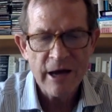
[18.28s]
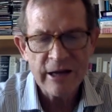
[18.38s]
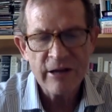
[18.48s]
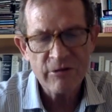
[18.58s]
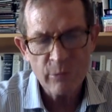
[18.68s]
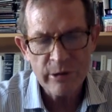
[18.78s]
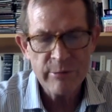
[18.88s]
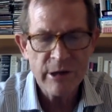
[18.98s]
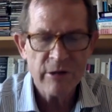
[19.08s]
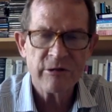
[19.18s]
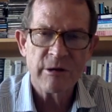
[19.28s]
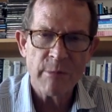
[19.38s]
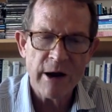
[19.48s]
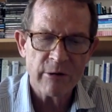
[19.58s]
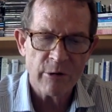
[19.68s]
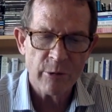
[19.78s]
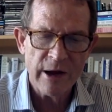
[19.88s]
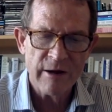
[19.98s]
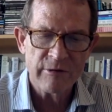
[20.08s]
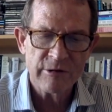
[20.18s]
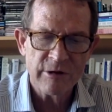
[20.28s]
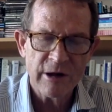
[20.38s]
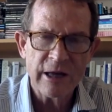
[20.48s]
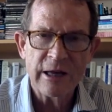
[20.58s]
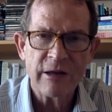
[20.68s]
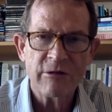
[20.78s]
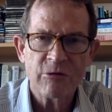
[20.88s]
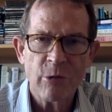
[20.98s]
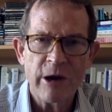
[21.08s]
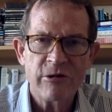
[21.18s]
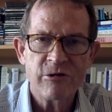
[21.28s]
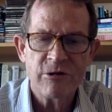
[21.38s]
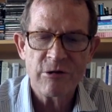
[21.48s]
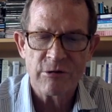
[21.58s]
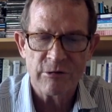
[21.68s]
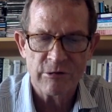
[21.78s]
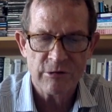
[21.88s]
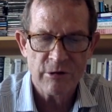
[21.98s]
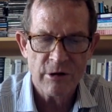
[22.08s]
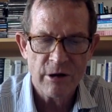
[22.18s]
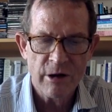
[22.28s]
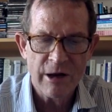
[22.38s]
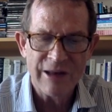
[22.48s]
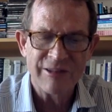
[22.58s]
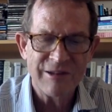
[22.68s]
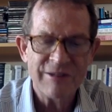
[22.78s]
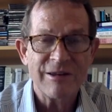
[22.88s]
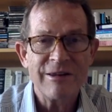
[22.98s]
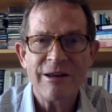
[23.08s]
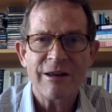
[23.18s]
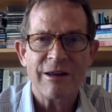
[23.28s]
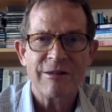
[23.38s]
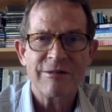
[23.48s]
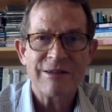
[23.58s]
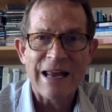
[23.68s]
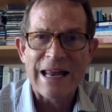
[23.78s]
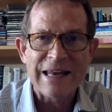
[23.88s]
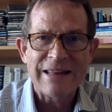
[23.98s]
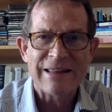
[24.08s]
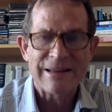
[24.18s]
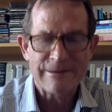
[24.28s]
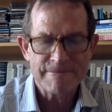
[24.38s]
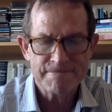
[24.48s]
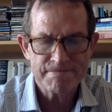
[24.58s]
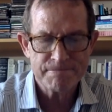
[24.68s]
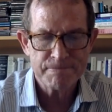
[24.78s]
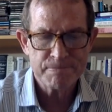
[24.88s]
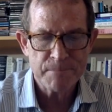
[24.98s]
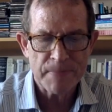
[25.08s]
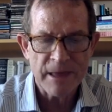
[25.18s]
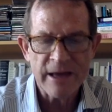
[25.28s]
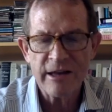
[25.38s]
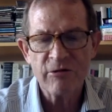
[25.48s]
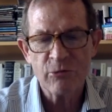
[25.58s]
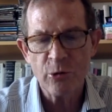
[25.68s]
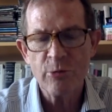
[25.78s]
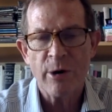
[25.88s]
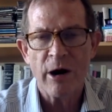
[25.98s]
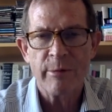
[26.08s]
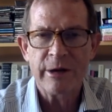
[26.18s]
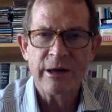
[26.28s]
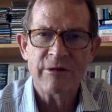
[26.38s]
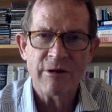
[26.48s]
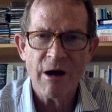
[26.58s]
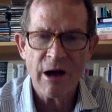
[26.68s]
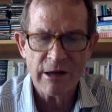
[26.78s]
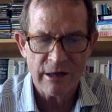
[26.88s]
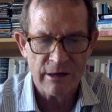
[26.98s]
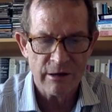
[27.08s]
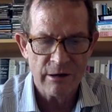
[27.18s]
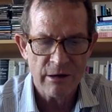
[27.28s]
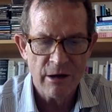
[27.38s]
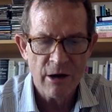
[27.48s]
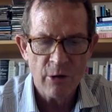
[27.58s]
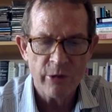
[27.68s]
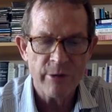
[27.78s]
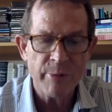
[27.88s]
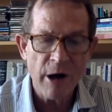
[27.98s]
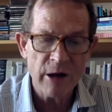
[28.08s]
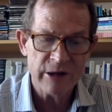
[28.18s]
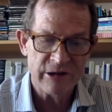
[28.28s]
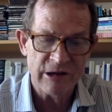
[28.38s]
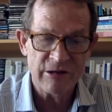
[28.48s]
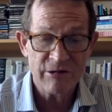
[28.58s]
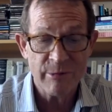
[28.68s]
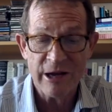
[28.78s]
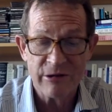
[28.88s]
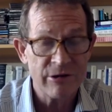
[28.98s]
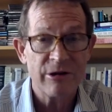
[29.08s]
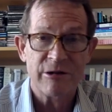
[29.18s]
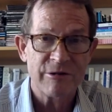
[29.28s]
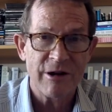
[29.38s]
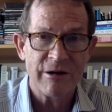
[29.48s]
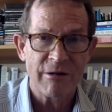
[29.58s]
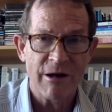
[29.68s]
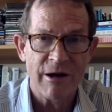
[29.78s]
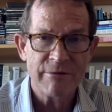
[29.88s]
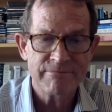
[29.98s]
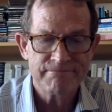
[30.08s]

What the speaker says: Against windmills and microwaves, against suede shoes and season tickets to anything. Against rhubarb, against hockey, with apologies to my Canuck son-in-law.